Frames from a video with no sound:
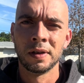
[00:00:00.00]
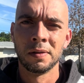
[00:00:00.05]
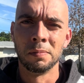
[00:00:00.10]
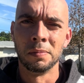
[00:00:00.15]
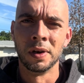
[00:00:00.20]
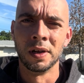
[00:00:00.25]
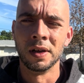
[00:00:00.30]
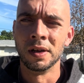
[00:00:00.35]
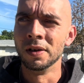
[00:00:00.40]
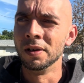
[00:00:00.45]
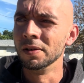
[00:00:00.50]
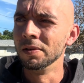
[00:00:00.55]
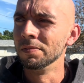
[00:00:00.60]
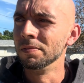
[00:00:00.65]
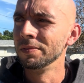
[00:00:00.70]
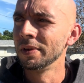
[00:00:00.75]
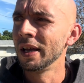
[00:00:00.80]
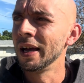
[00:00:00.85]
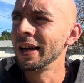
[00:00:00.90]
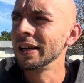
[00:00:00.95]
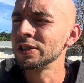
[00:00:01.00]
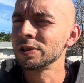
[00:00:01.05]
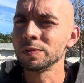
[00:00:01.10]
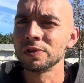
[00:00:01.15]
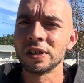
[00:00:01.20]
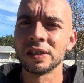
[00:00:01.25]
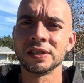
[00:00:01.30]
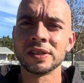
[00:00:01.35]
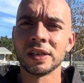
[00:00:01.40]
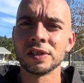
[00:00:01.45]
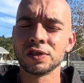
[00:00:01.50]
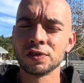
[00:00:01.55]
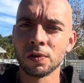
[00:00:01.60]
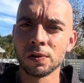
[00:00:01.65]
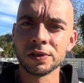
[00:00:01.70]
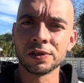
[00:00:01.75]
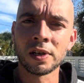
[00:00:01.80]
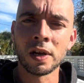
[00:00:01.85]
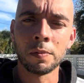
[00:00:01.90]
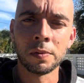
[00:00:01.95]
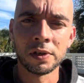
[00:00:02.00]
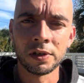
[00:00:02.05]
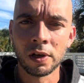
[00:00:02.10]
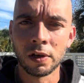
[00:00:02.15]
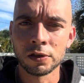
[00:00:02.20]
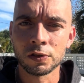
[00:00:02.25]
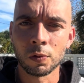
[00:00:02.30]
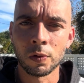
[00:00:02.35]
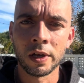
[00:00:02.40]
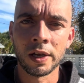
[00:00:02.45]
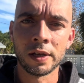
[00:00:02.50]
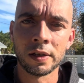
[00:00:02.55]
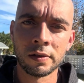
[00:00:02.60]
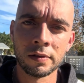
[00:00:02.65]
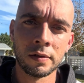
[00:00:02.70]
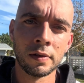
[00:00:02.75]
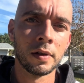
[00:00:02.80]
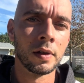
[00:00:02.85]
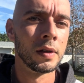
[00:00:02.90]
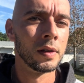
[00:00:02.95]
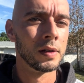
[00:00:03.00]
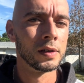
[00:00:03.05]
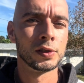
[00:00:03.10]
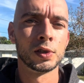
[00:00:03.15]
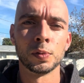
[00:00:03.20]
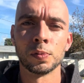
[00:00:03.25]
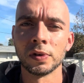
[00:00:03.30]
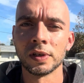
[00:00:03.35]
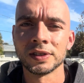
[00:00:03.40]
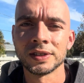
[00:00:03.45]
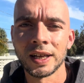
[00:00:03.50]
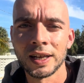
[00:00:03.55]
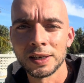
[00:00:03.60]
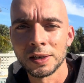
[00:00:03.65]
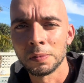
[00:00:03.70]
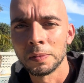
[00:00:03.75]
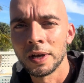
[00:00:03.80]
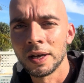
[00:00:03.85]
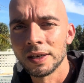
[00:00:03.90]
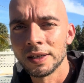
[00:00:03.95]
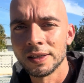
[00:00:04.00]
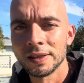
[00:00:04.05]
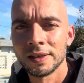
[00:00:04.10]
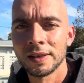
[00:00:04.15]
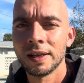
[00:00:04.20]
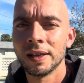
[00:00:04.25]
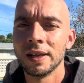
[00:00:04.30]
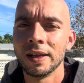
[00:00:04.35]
But yeah, I got some success stories coming y'all's way. Super excited about it.